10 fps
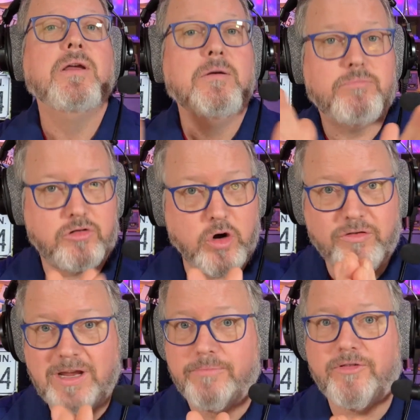Pro
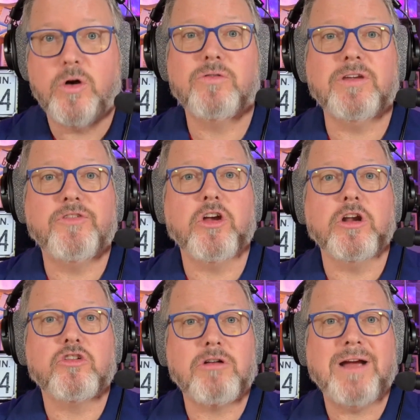tip, folks, if you're going
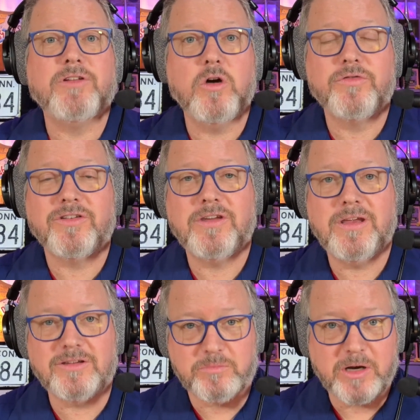to travel
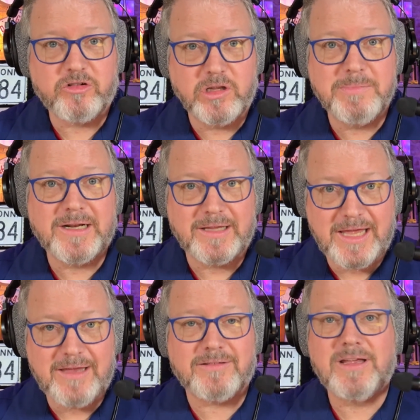overseas, especially in the Middle
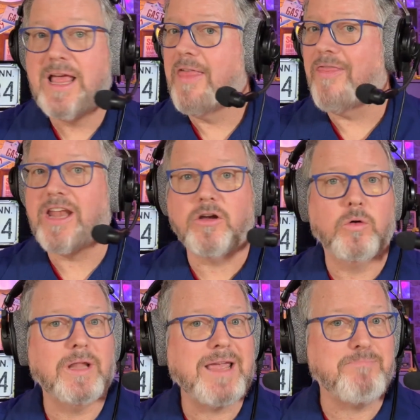East, they
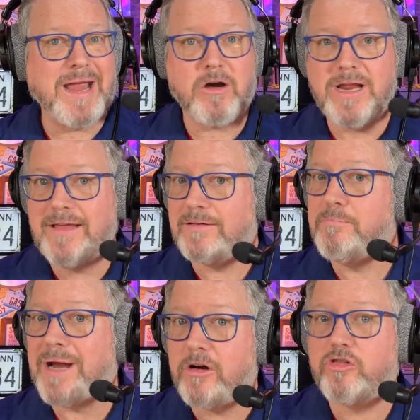don't like bare knees and
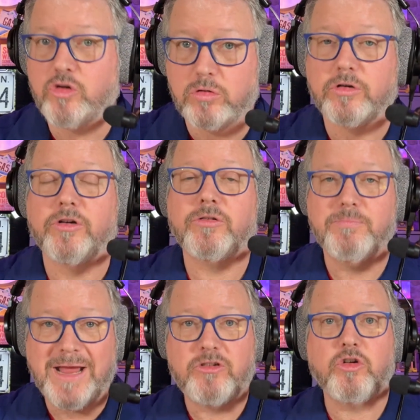bare shoulders.
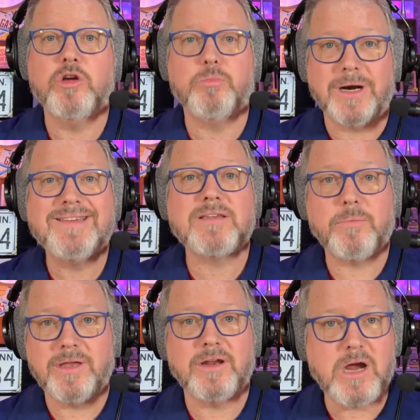Make sure you bring
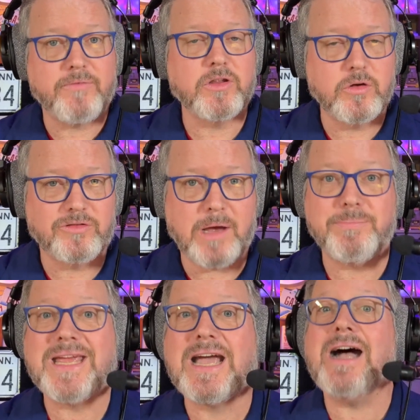something to cover those up,
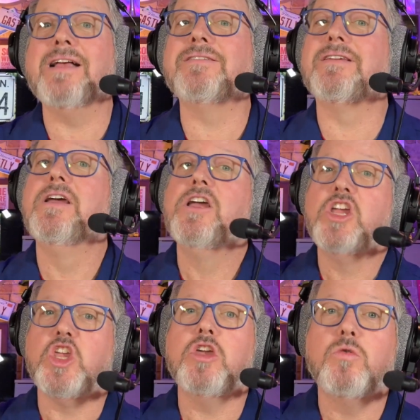because
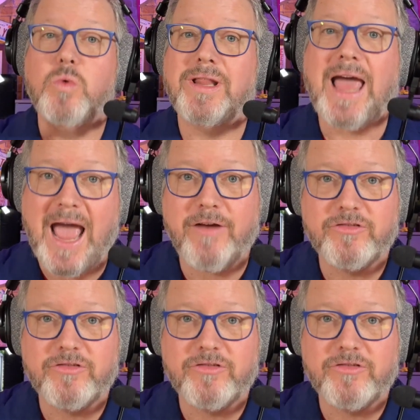you will have